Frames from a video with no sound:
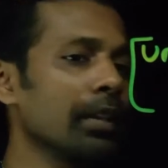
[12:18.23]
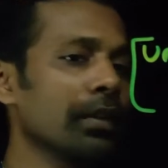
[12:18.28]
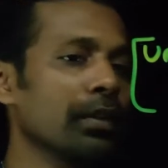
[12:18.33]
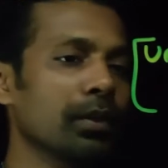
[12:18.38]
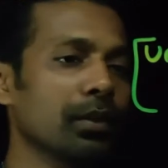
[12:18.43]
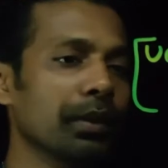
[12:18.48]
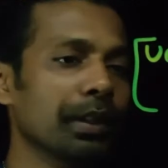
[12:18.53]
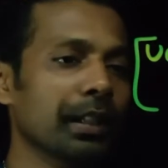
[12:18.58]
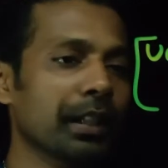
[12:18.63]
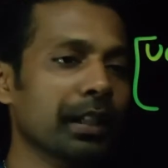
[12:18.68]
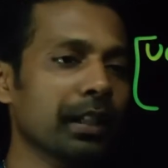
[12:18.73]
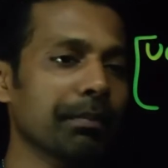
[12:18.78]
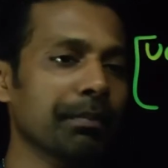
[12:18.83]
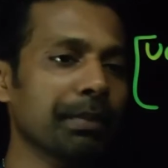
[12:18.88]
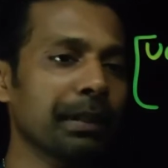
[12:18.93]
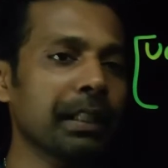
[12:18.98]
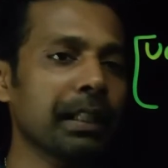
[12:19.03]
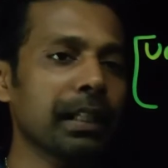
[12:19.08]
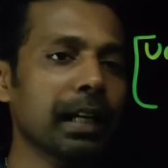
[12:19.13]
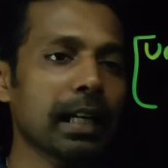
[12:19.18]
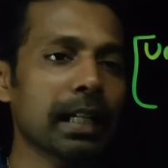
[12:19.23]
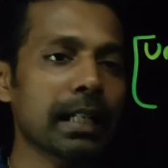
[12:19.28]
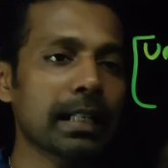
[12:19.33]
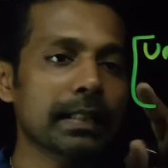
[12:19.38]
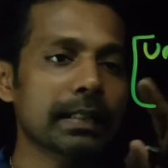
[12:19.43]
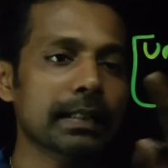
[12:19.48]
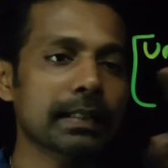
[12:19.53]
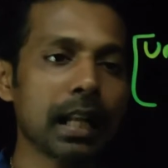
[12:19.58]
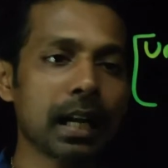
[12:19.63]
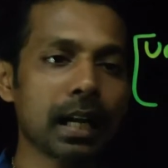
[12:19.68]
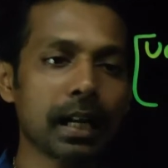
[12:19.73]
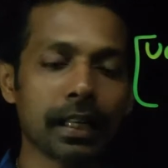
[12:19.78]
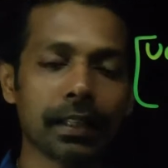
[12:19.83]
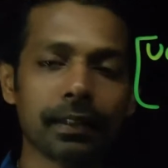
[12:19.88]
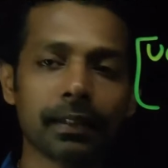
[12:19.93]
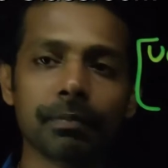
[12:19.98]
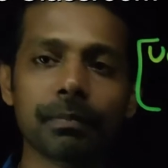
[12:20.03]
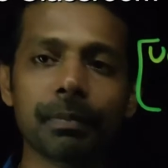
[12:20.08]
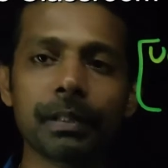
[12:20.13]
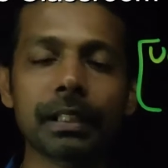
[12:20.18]
So here B,
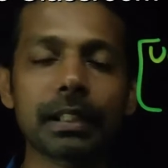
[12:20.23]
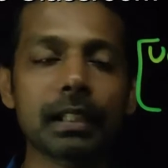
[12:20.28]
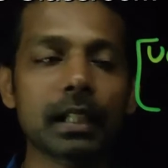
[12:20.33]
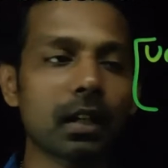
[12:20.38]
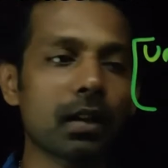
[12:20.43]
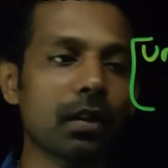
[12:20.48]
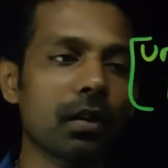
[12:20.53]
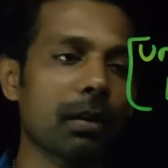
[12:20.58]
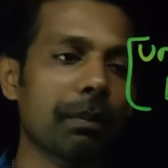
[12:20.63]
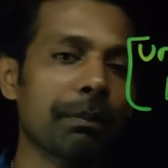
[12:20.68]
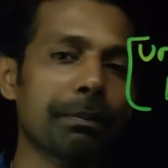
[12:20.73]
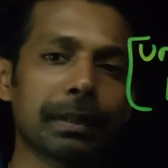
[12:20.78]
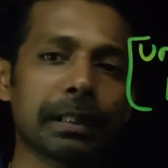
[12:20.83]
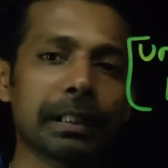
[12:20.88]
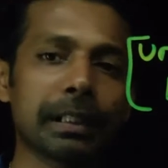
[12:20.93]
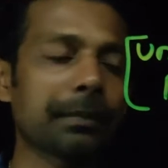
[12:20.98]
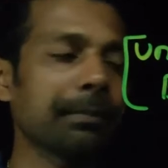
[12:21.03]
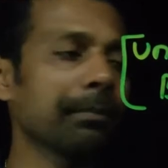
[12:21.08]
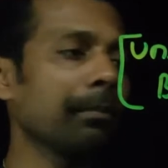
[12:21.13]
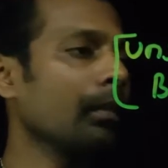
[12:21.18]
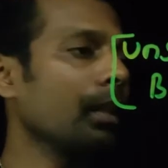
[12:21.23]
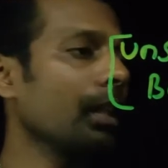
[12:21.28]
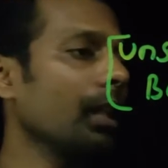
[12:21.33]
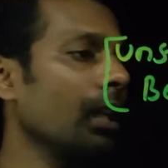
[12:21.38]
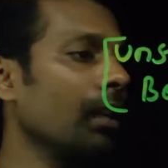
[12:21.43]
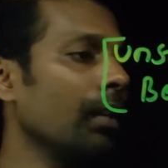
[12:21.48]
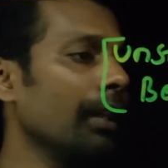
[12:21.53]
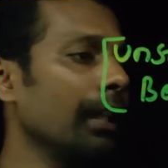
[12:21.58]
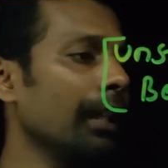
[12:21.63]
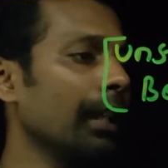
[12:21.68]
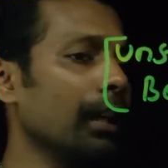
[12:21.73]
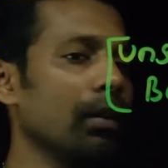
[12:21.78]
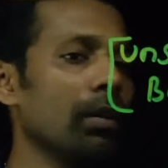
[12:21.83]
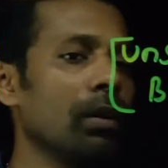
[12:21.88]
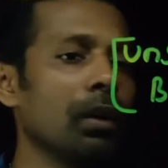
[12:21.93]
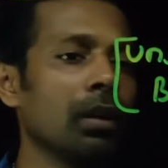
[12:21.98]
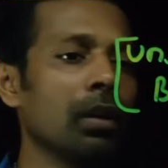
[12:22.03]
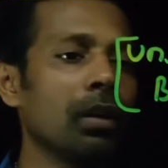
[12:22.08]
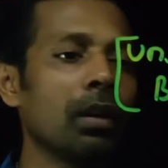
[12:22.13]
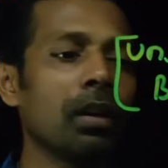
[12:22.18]
unstandardized beta, or B. Okay,
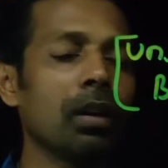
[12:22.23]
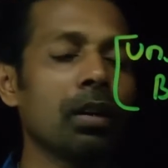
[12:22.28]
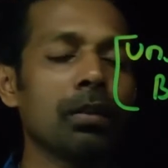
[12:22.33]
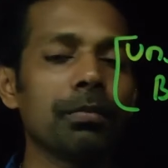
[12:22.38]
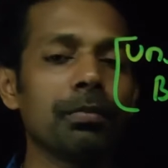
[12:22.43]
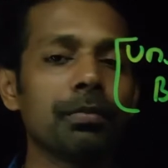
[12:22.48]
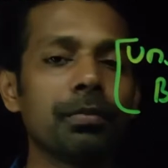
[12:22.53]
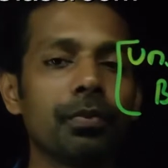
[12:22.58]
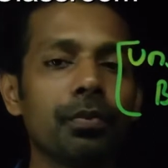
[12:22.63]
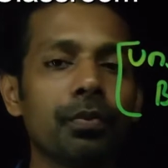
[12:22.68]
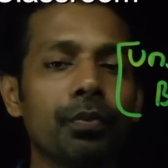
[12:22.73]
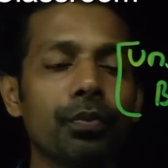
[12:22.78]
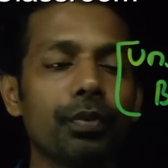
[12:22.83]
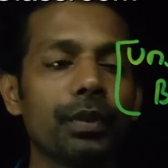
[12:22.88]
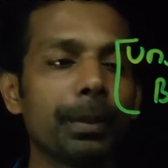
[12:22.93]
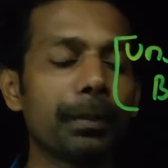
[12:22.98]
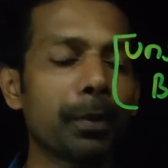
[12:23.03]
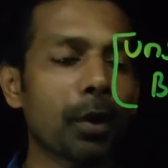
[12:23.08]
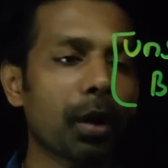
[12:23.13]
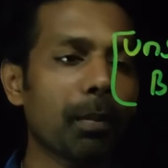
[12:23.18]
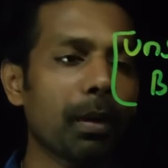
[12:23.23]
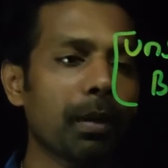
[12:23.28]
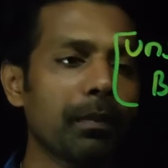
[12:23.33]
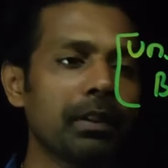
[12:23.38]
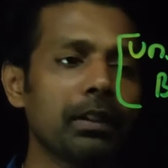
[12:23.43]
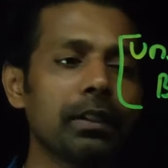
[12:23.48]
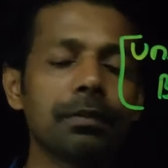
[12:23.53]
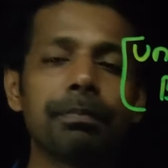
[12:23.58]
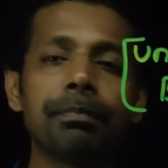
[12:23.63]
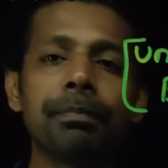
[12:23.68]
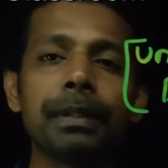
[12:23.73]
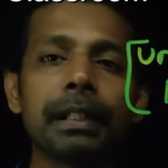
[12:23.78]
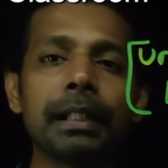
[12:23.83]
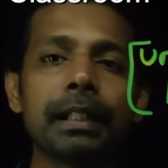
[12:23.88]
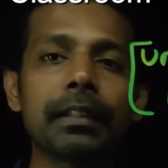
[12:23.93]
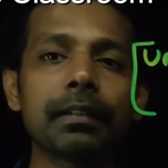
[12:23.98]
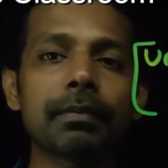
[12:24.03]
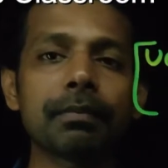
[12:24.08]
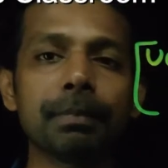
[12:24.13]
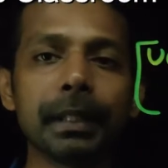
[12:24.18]
now the problem with this
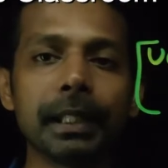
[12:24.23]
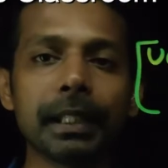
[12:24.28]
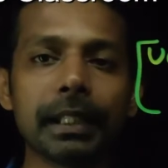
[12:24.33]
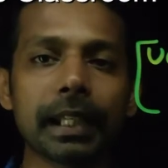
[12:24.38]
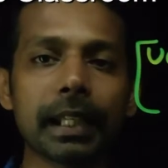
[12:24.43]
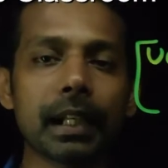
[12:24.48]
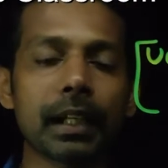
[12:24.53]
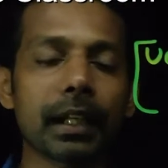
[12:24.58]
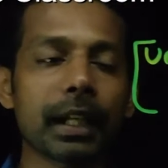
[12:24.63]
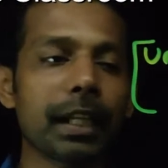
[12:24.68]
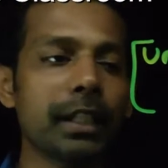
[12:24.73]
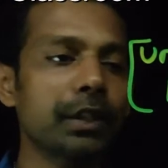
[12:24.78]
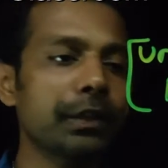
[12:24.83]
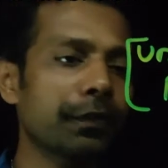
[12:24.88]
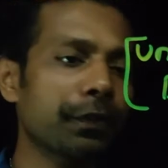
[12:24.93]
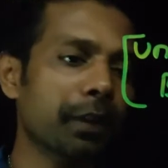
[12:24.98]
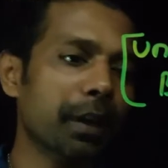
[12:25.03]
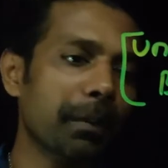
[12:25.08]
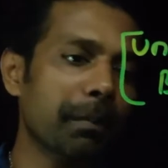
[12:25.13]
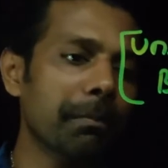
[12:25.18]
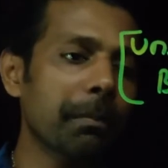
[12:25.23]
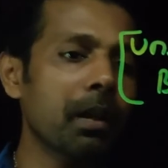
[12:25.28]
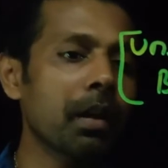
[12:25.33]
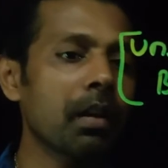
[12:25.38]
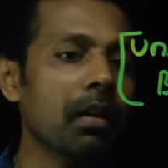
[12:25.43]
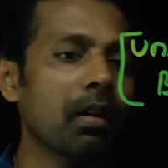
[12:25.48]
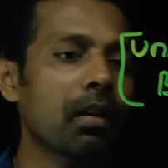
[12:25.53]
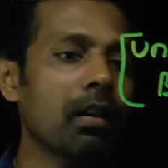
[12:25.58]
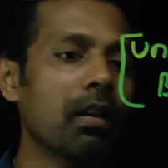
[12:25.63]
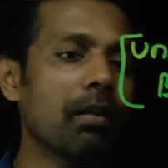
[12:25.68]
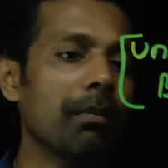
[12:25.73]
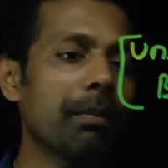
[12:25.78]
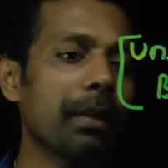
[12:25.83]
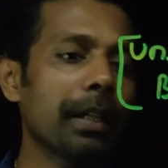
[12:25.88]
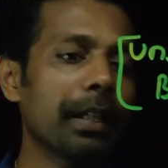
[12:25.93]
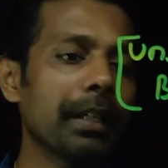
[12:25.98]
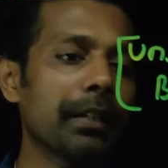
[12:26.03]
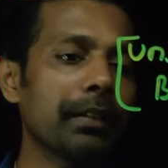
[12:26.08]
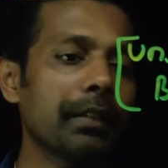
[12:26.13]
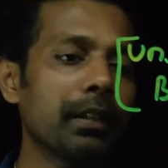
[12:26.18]
B is B can range from
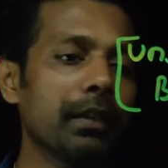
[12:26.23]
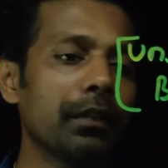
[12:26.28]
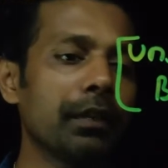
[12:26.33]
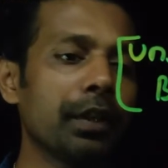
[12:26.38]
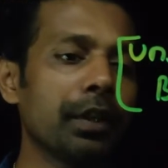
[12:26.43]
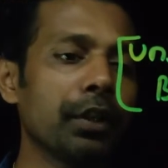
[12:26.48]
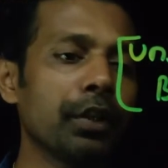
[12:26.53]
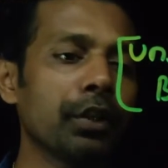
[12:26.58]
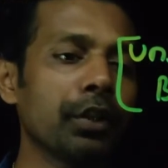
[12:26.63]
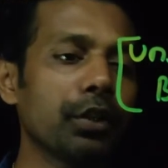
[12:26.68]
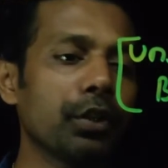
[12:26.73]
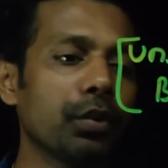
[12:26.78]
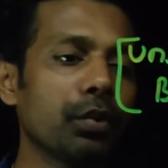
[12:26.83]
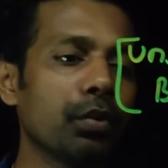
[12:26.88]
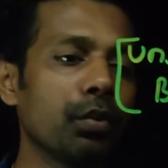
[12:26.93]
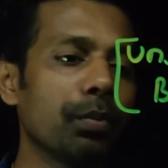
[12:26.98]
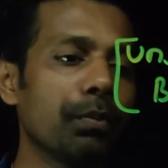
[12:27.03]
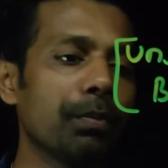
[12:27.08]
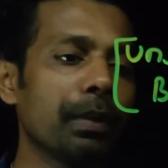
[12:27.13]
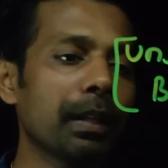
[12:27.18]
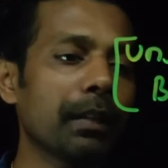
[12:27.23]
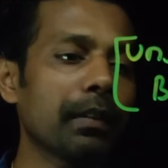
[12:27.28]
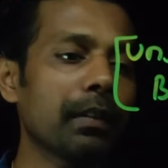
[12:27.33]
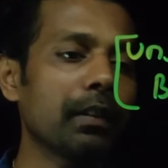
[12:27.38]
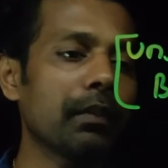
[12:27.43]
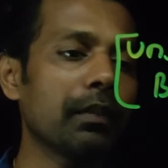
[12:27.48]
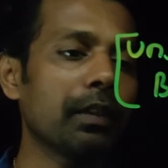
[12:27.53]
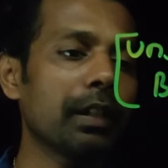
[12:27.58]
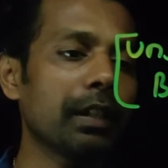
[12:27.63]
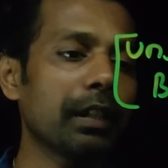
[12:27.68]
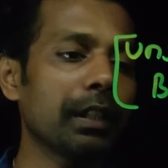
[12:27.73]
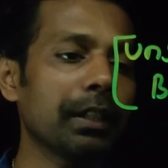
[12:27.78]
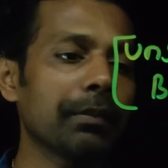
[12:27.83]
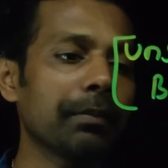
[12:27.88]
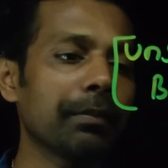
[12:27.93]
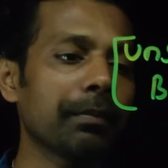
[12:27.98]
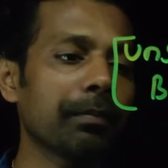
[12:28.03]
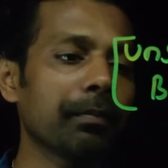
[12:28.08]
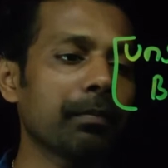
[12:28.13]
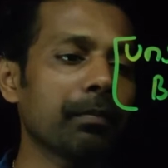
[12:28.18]
minus infinity to plus
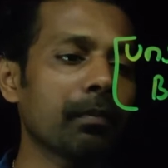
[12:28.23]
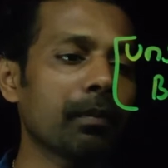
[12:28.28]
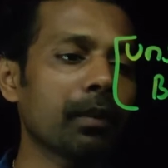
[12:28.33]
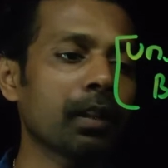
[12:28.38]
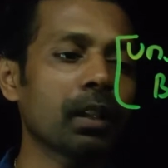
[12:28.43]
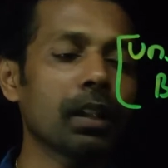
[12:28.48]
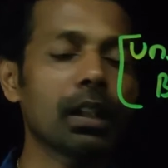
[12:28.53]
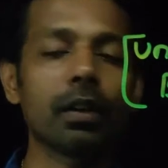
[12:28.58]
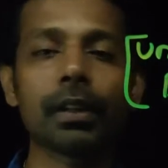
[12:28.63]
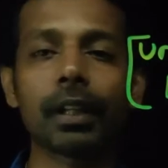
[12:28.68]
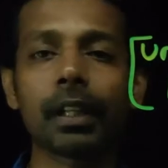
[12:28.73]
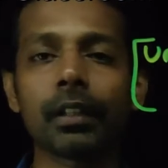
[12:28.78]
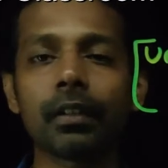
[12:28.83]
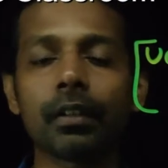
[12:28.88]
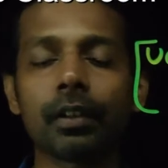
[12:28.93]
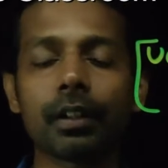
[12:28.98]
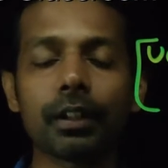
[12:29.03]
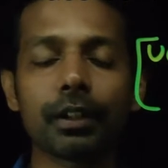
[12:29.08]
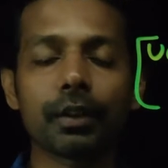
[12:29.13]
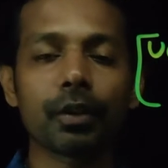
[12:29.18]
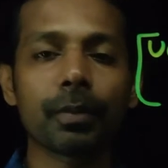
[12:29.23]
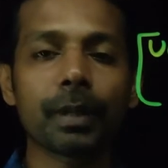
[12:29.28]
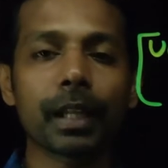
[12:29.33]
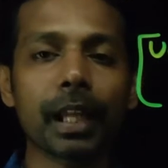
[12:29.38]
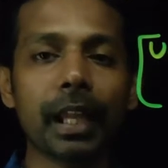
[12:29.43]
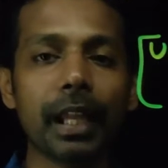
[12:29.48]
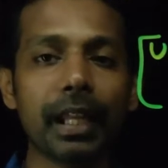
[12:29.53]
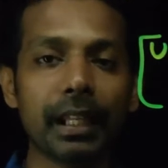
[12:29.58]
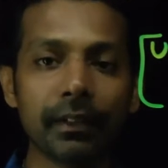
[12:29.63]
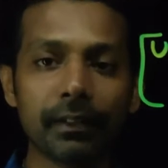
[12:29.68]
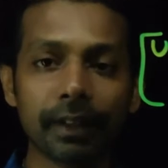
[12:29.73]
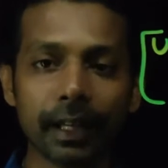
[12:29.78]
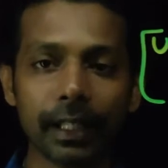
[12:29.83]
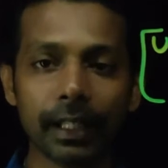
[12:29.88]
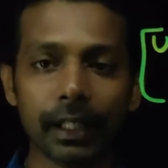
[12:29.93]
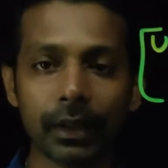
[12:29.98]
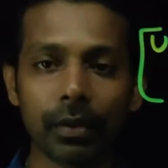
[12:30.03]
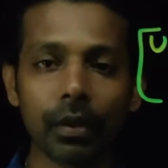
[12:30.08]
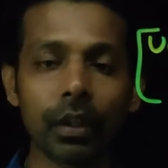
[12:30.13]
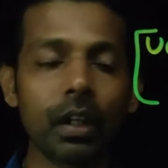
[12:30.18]
infinity. Okay, now it could be any
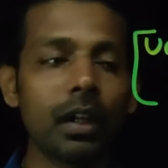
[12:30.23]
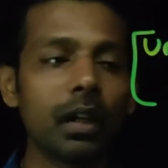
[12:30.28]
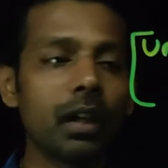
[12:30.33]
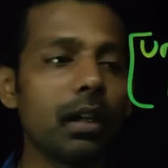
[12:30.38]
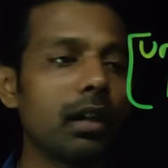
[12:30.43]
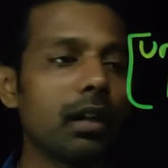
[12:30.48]
value.